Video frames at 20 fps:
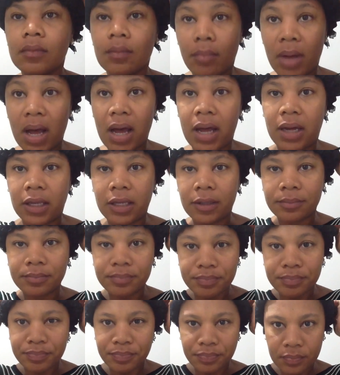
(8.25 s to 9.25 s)
bonnet
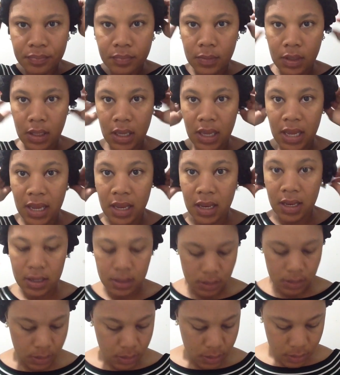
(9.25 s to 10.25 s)

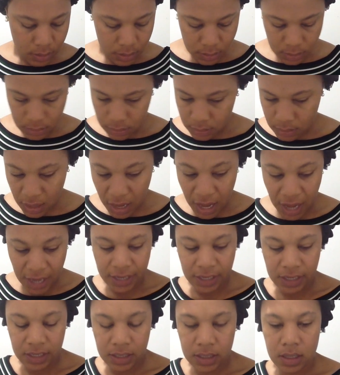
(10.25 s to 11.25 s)
and
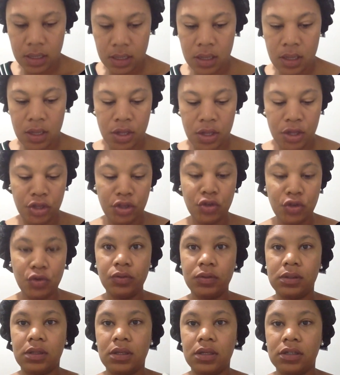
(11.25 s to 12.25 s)
I
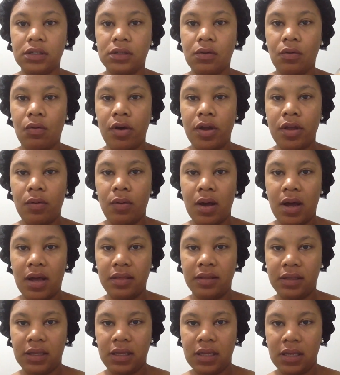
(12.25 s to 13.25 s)
use this oil
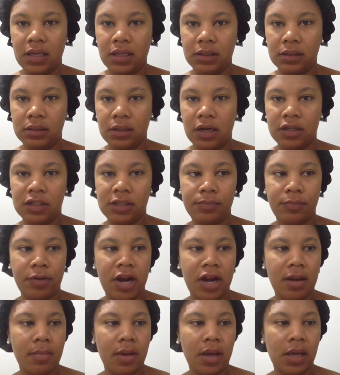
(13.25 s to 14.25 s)
on the kids and I
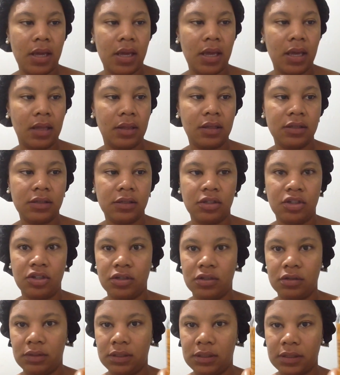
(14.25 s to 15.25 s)
spray it in my hair. And this is
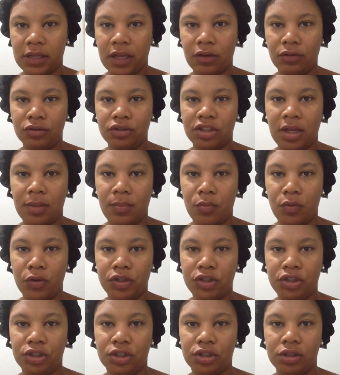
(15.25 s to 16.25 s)
just a recycled Shea
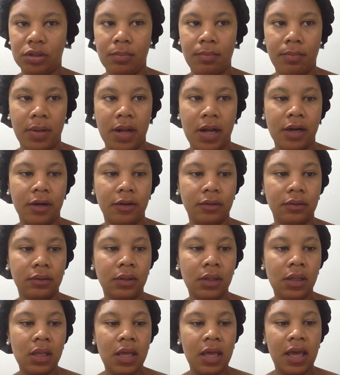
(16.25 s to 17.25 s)
Moisture bottle.
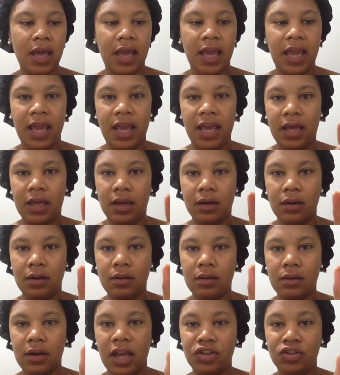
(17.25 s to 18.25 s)
And
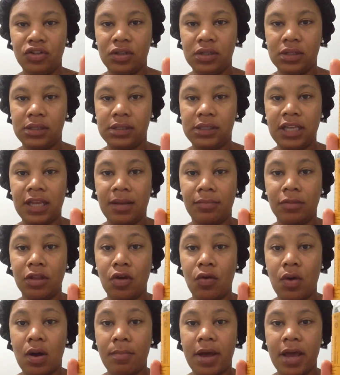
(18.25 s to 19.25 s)
as you can see, I'm
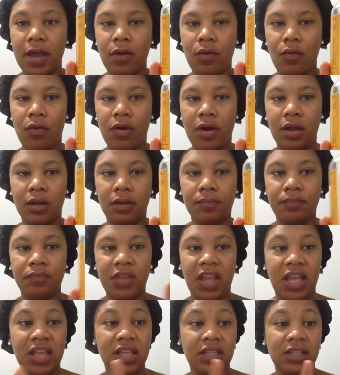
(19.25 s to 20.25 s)
low on my oil
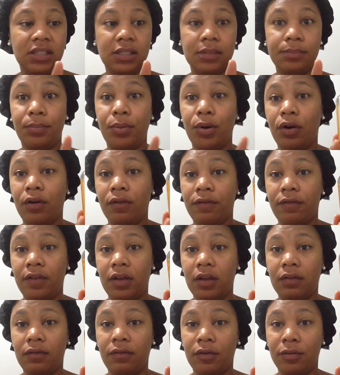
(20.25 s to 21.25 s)
and this is
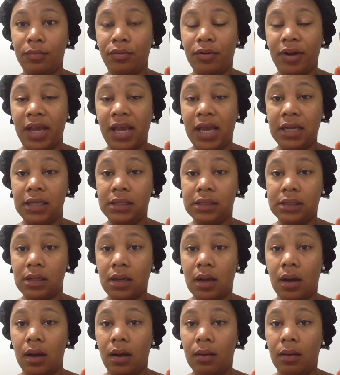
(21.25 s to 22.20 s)
perfect for braids.